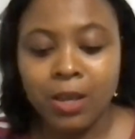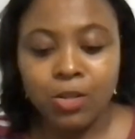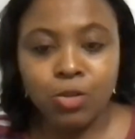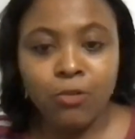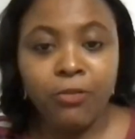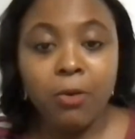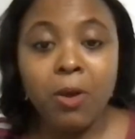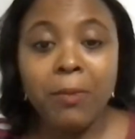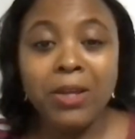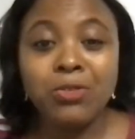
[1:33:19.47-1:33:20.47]
So from
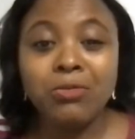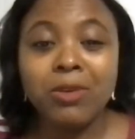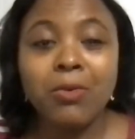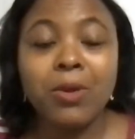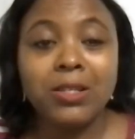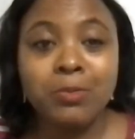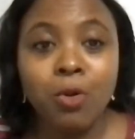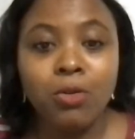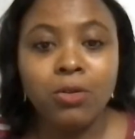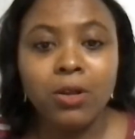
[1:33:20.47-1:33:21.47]
when my children were
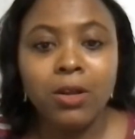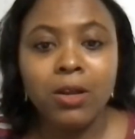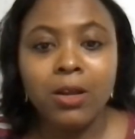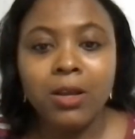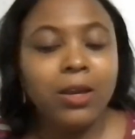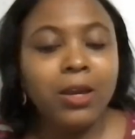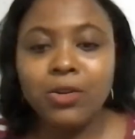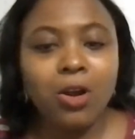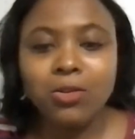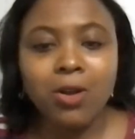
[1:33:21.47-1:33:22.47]
small, a
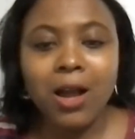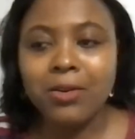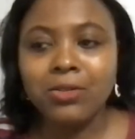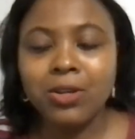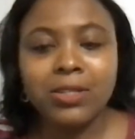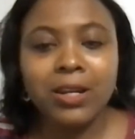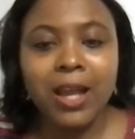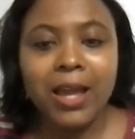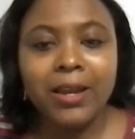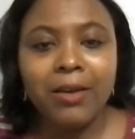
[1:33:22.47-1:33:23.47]
doctor cannot just say,
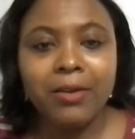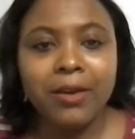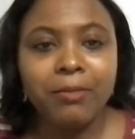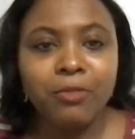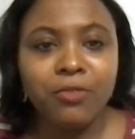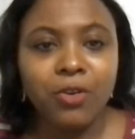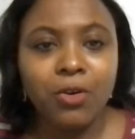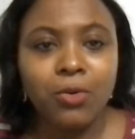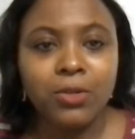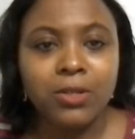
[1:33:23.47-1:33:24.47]
lie down there, remove your
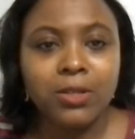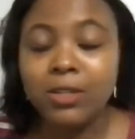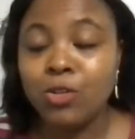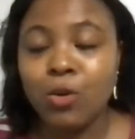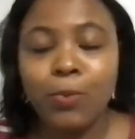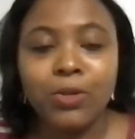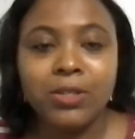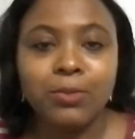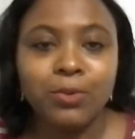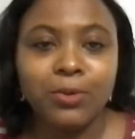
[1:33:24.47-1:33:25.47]
clothes. It's not
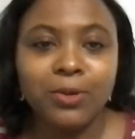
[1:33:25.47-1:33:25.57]
possible.